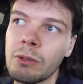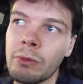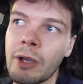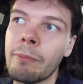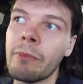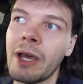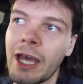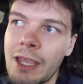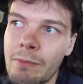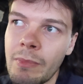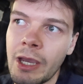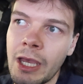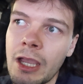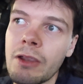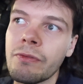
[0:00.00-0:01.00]
where my
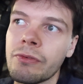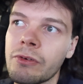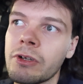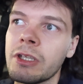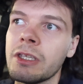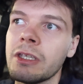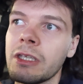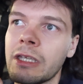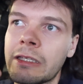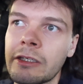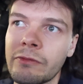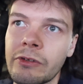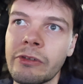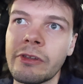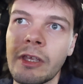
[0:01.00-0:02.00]
Mark III is
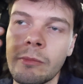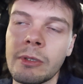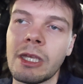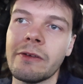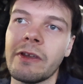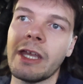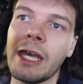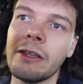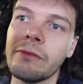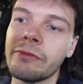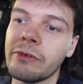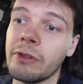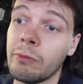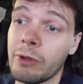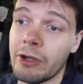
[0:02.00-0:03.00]
obviously a bit of a handful,